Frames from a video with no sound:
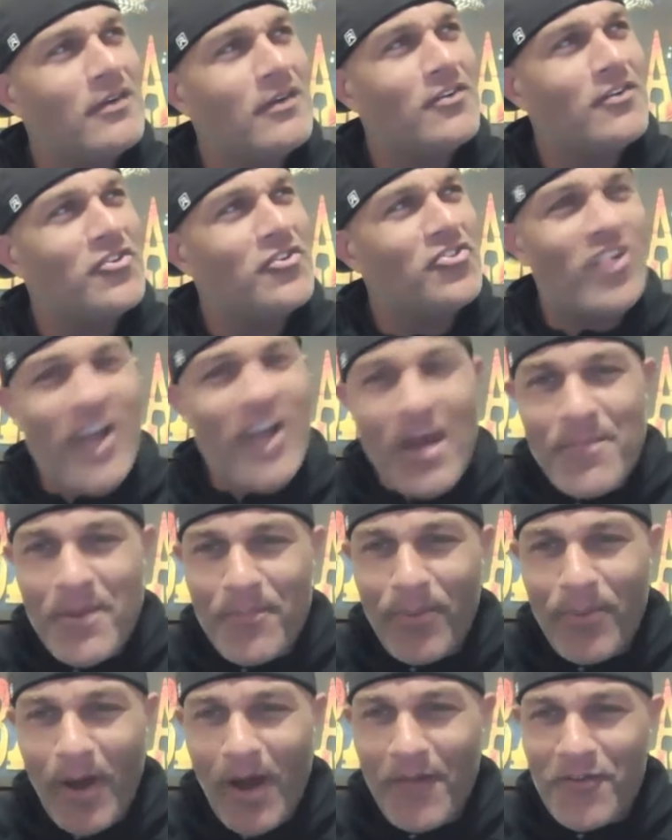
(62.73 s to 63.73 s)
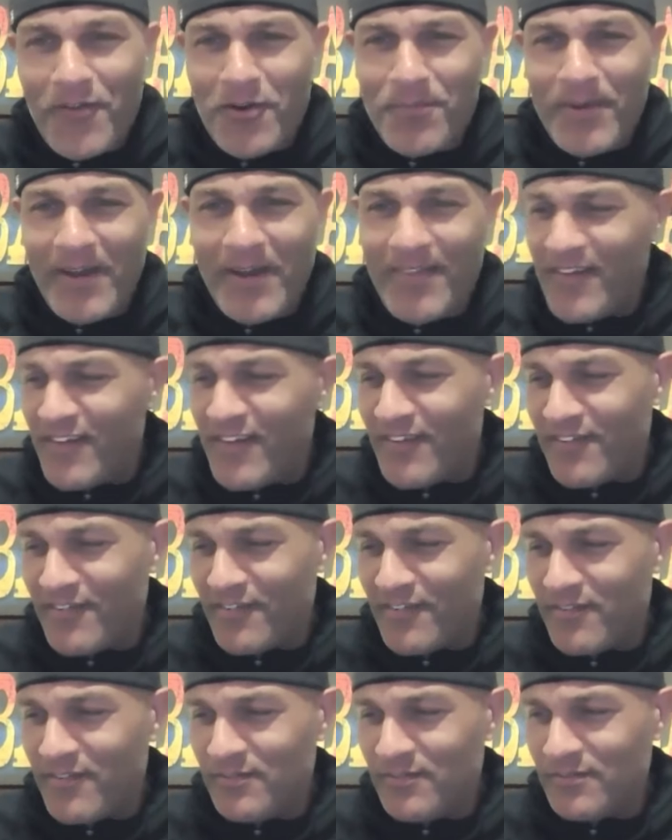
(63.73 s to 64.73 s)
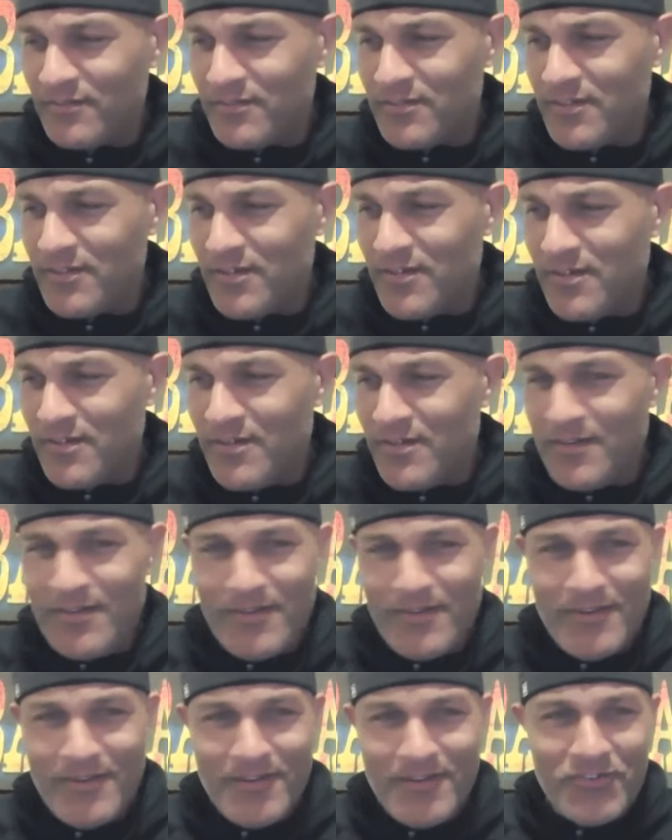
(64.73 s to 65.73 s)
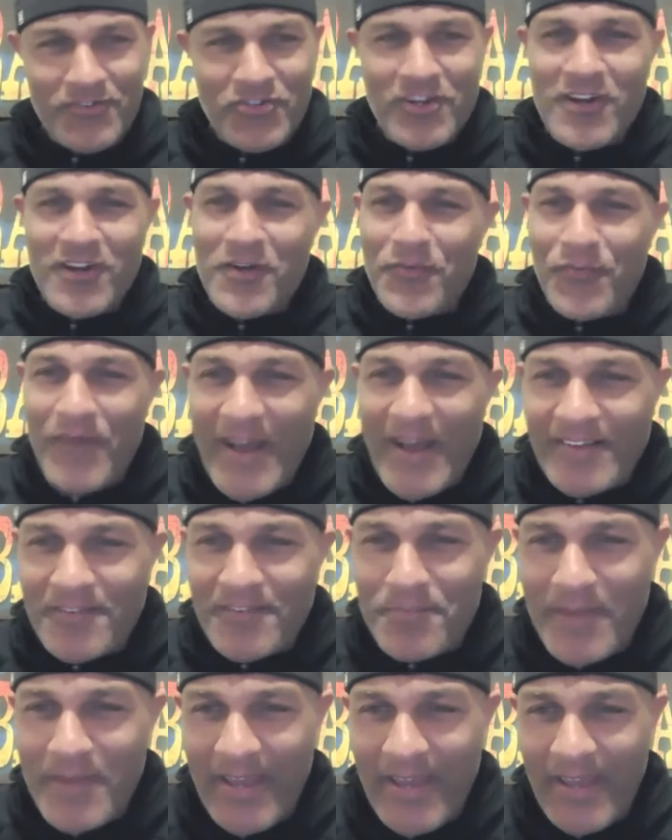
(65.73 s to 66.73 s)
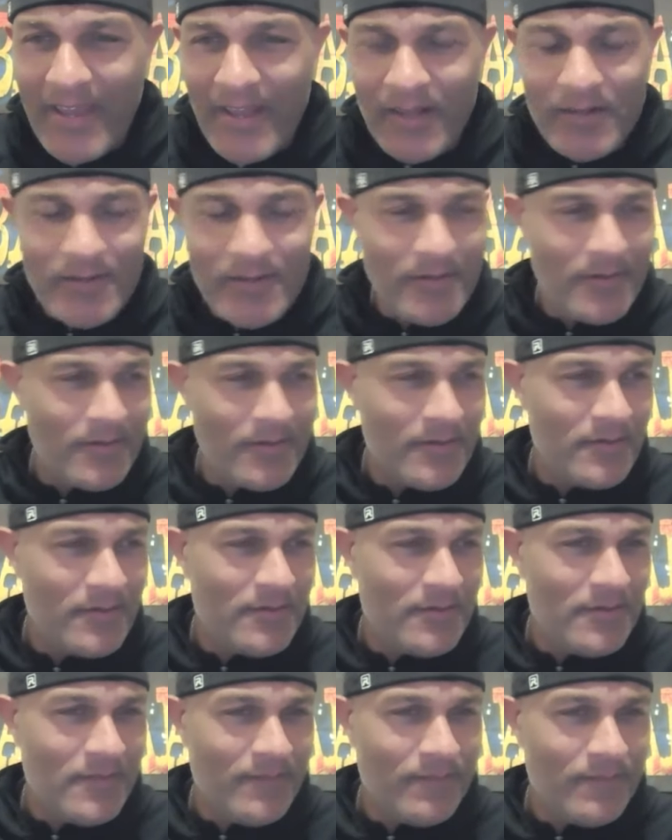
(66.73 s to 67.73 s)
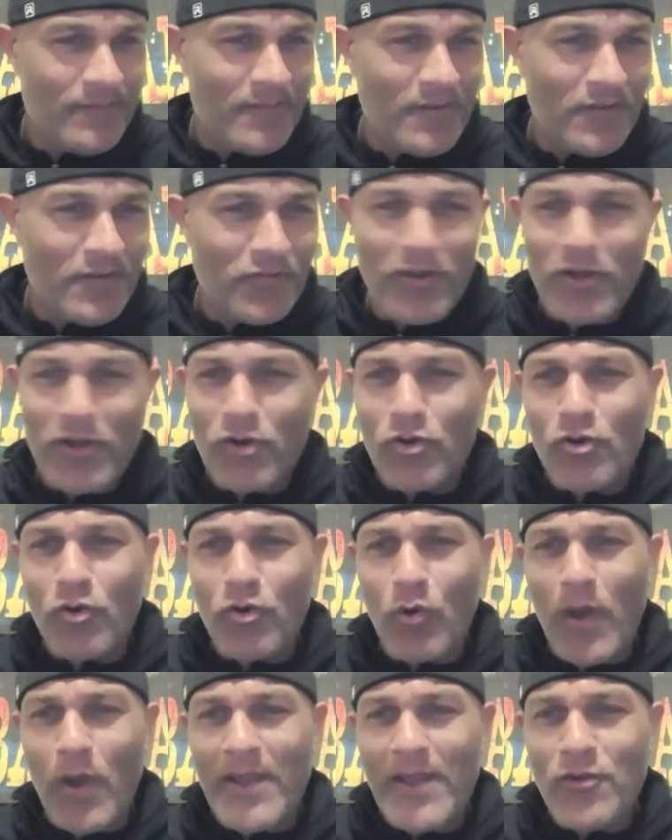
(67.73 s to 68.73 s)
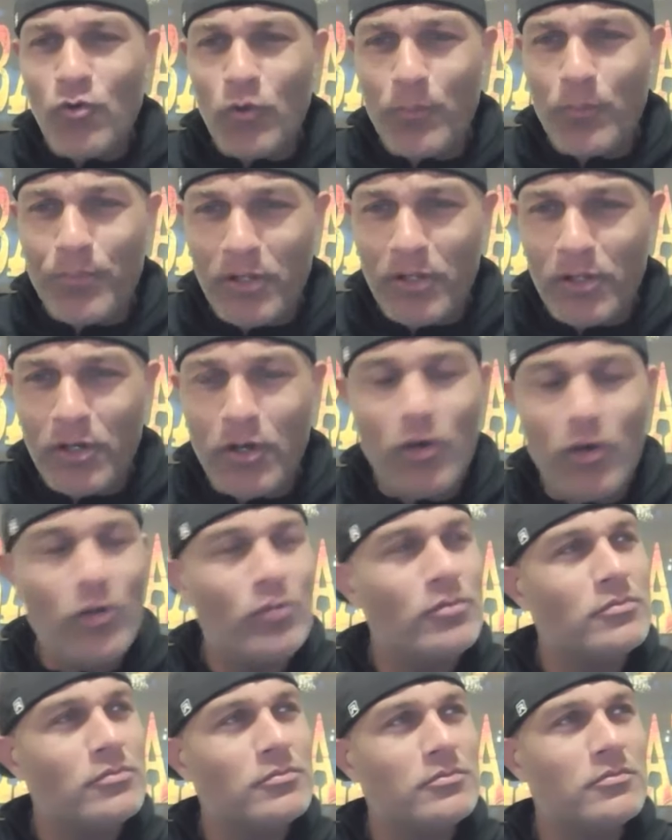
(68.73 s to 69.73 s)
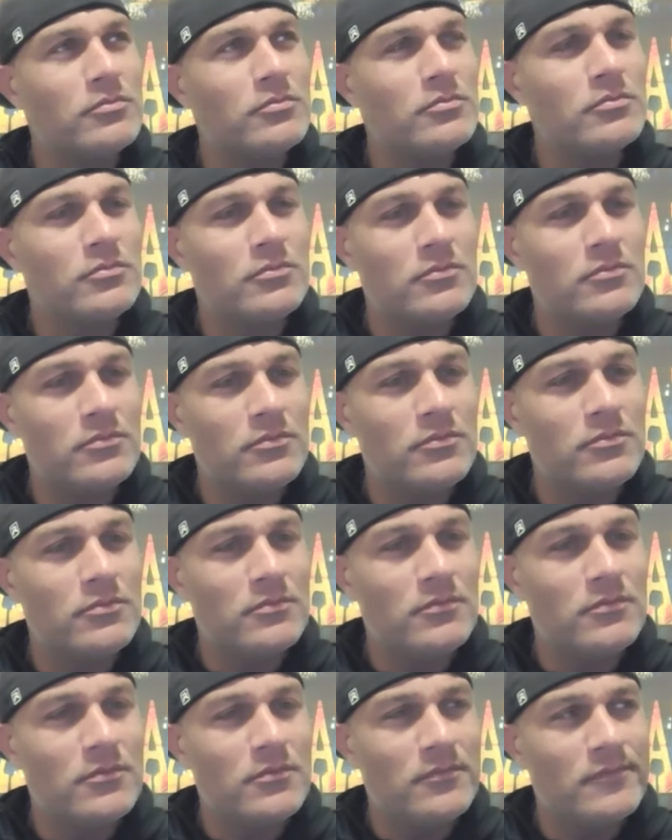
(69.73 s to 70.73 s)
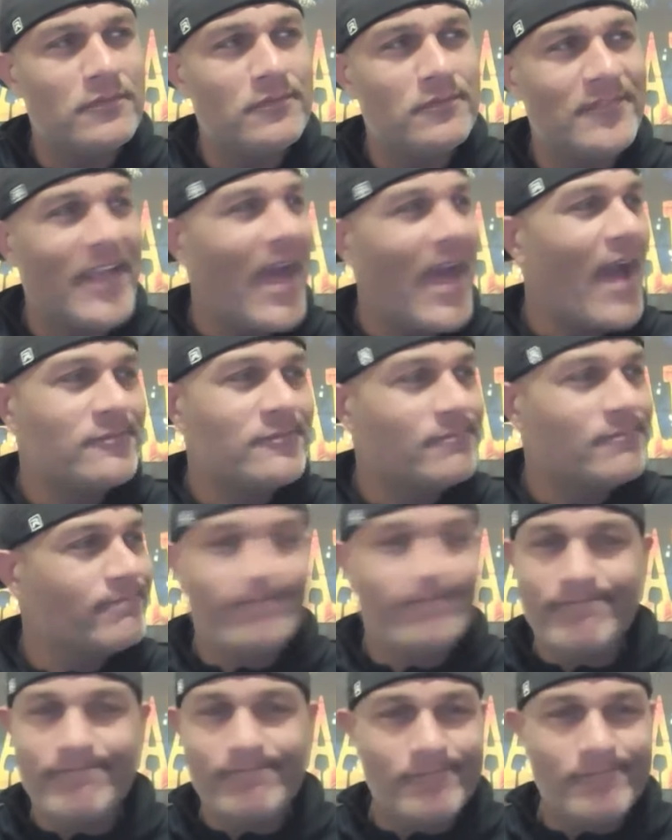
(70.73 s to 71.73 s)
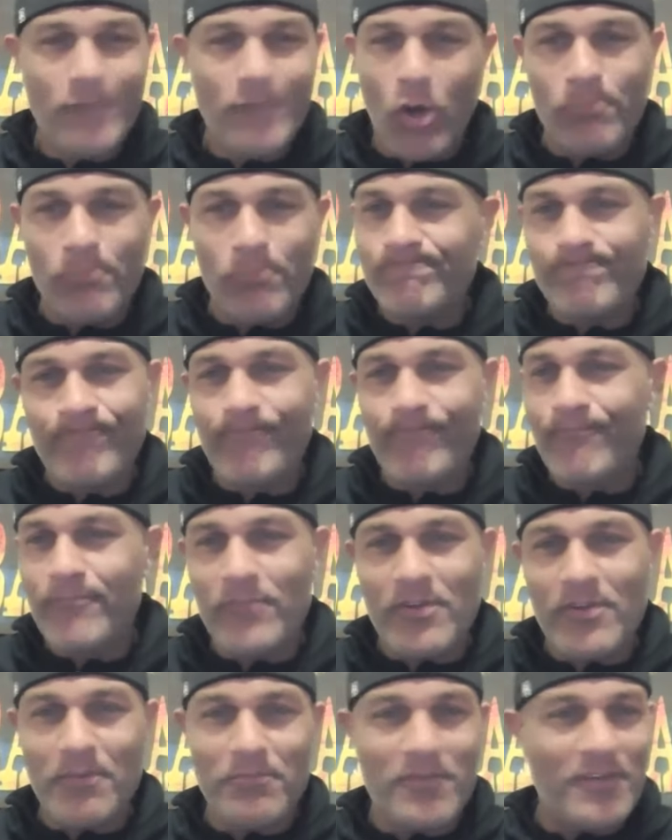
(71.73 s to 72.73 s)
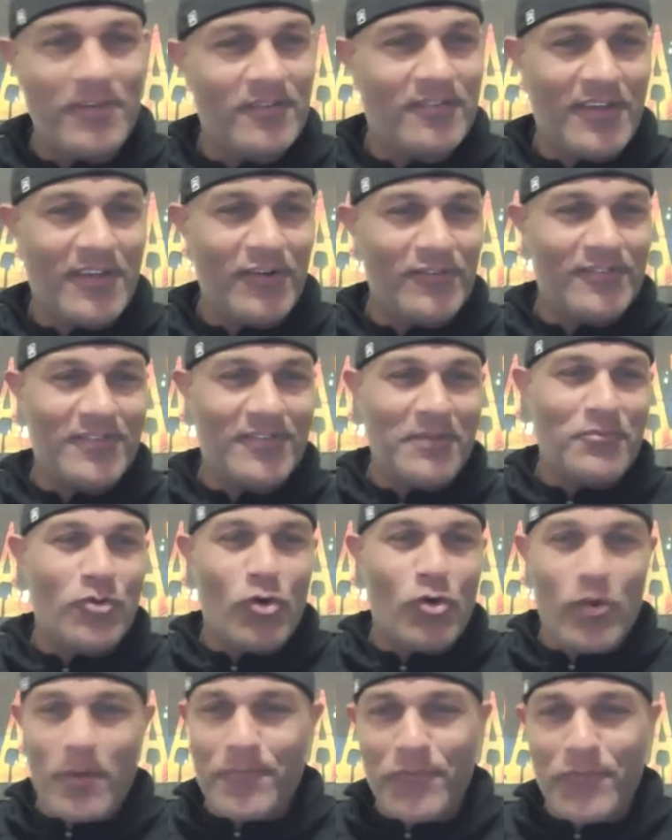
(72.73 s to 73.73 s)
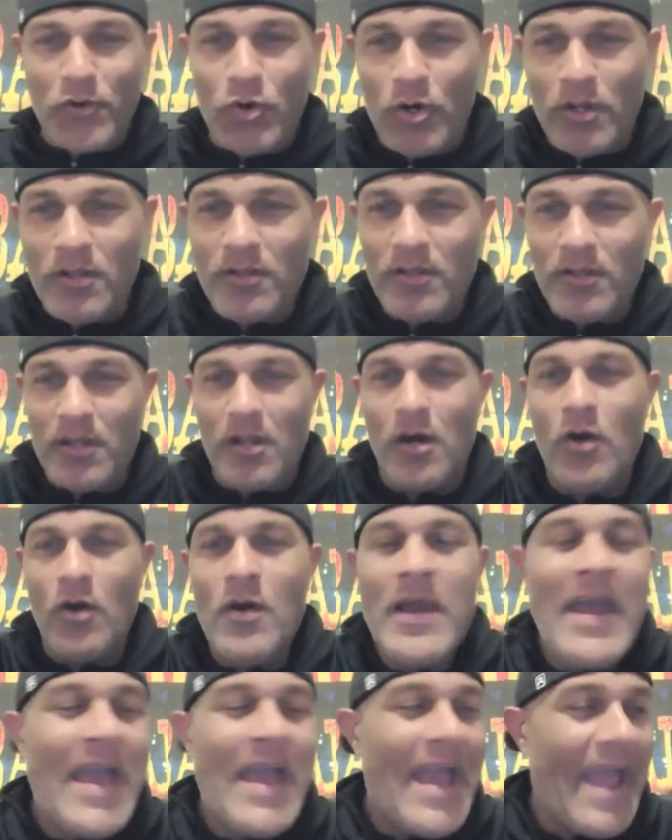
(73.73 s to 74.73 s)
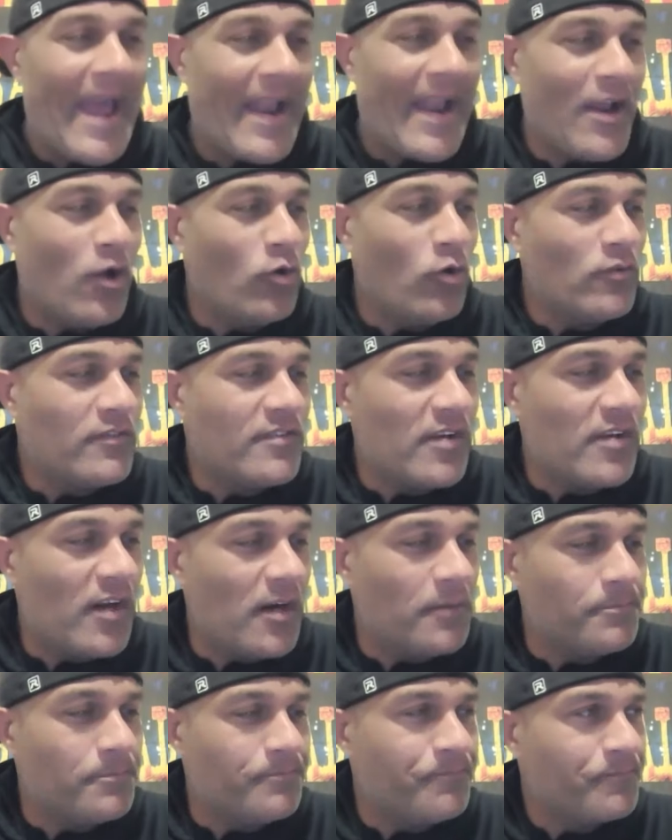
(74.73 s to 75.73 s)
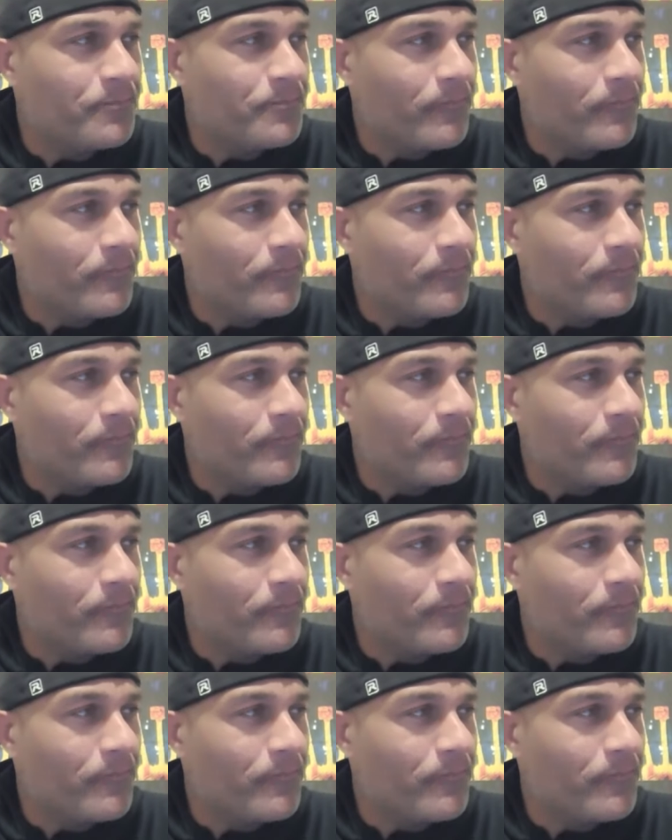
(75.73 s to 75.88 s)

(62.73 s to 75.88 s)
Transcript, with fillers: should I be bothered by this? Should it affect me? Should I go crying to a pillow? Nah, nope. I'm going to keep doing what I'm doing, you know? And I don't, um,